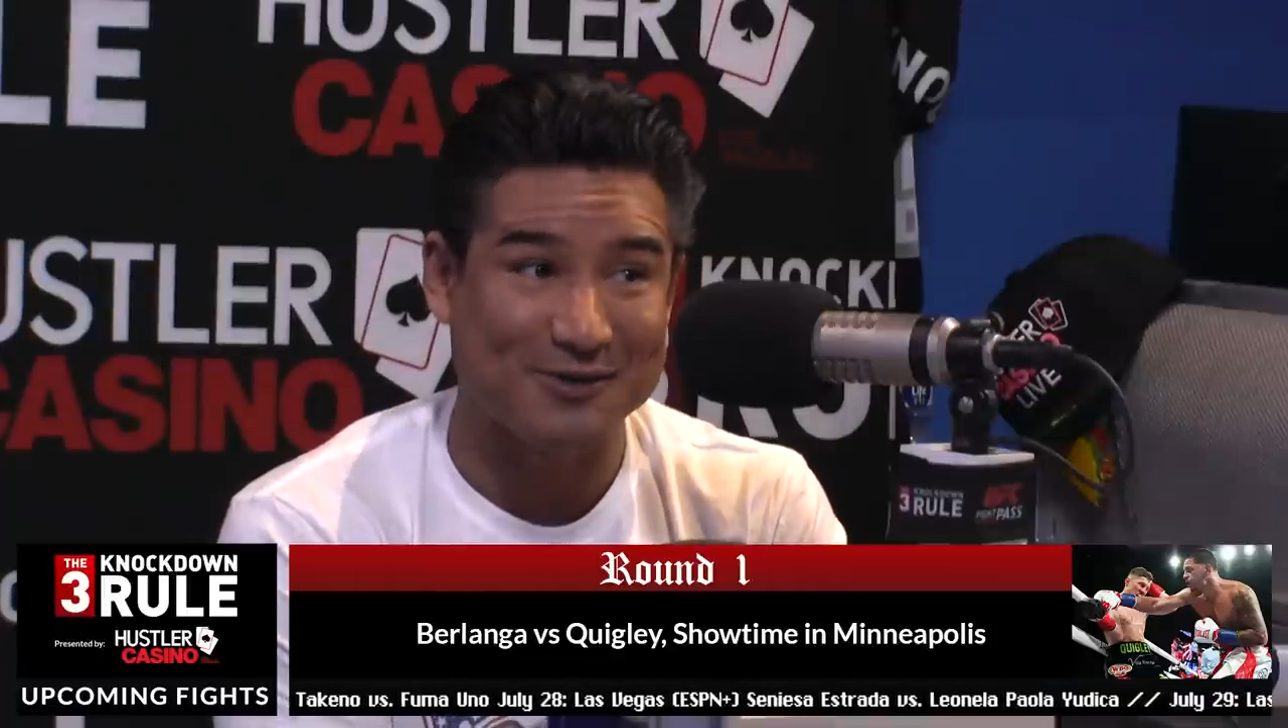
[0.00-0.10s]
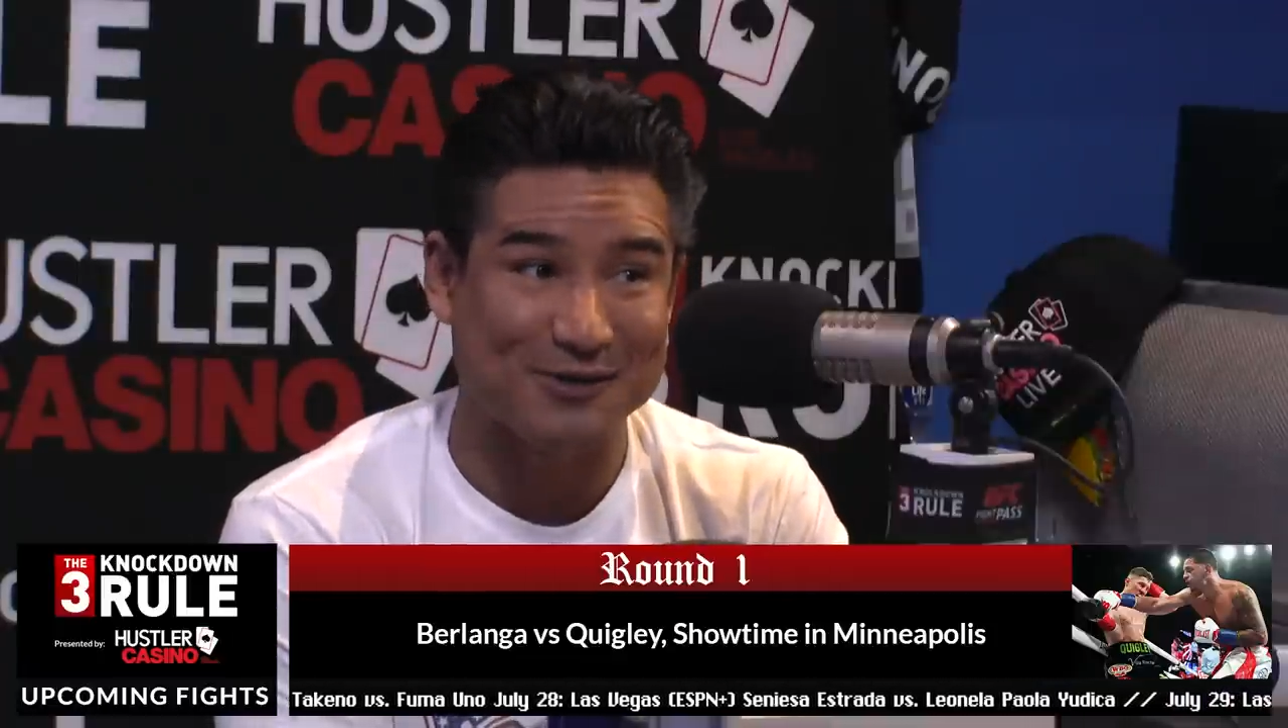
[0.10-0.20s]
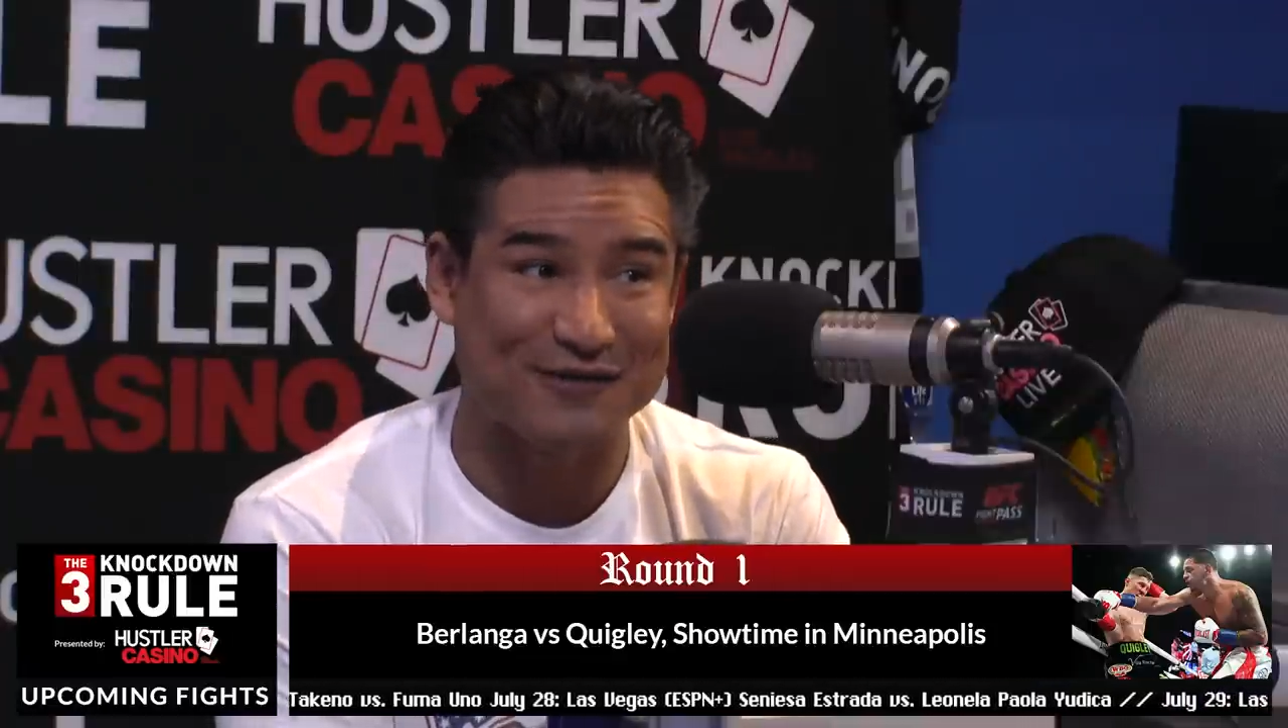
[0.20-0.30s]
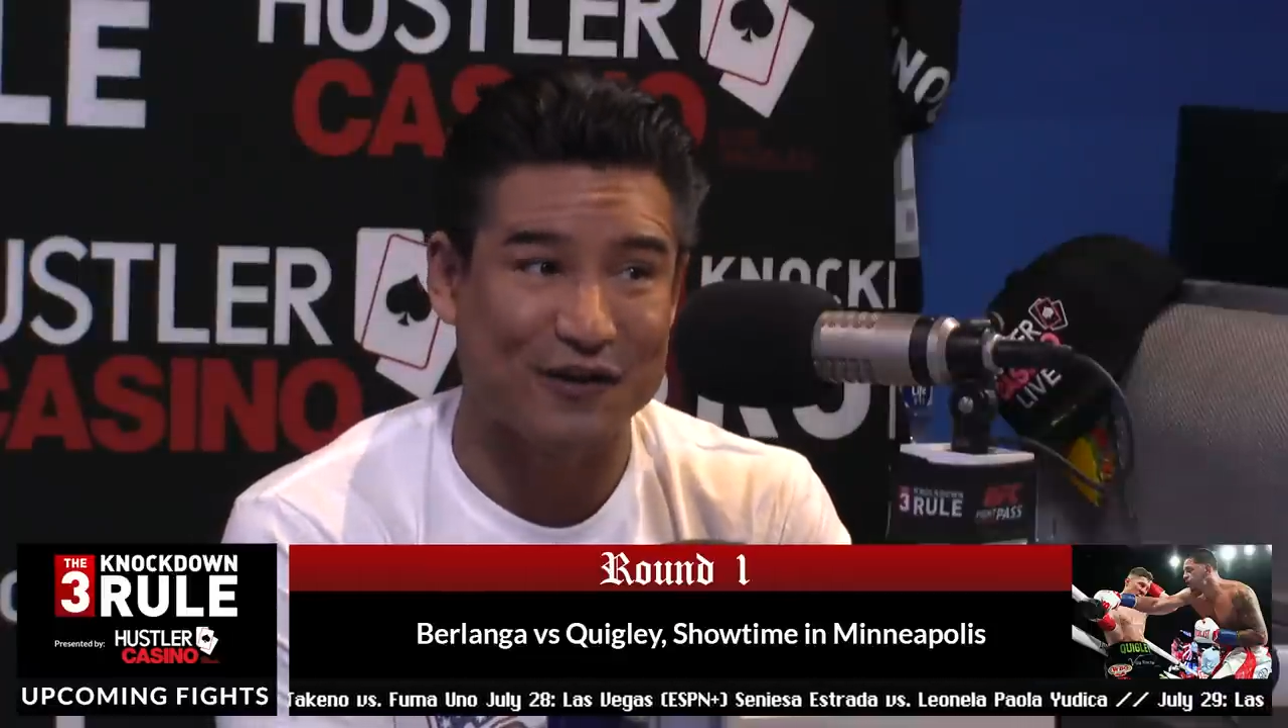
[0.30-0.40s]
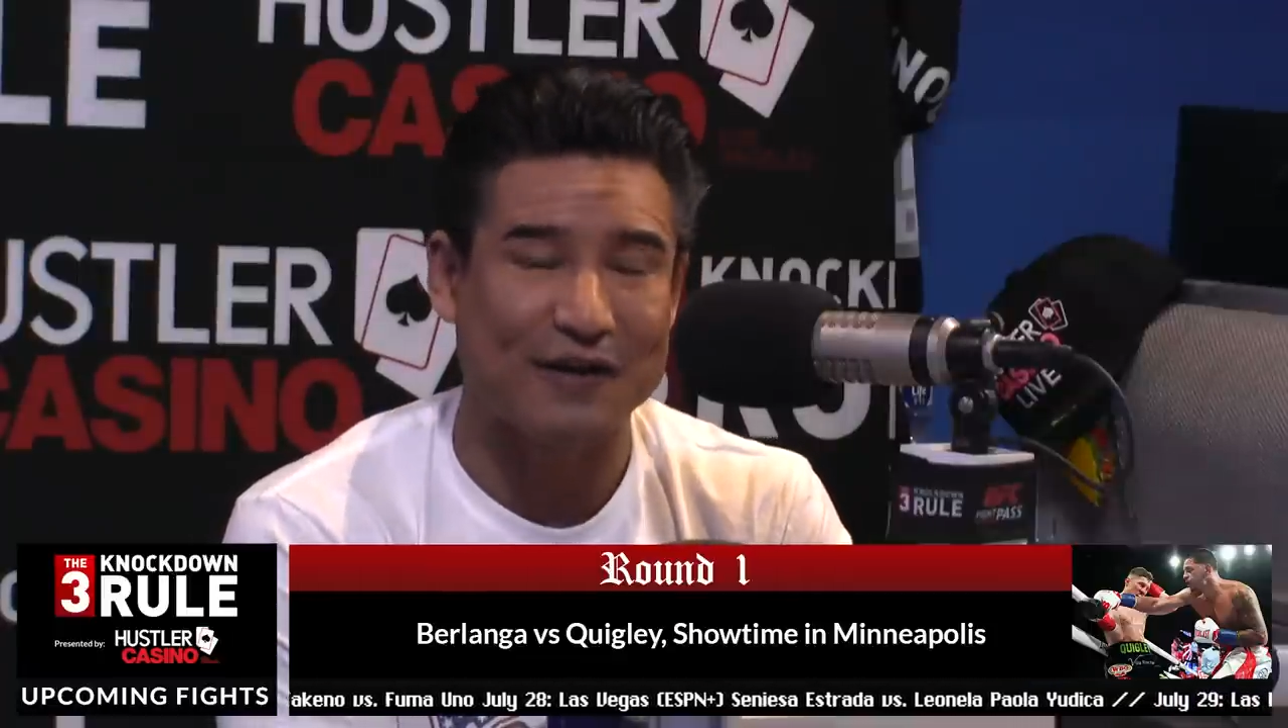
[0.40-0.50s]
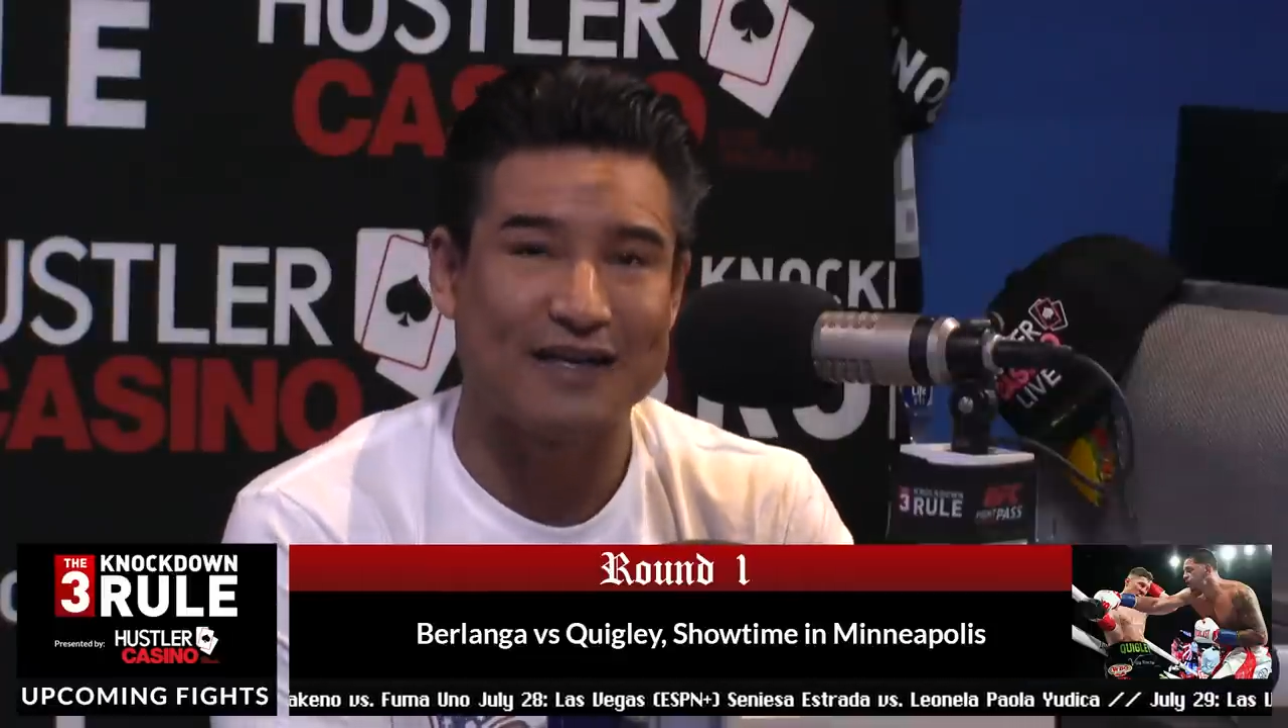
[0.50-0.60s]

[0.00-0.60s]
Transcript: so it's really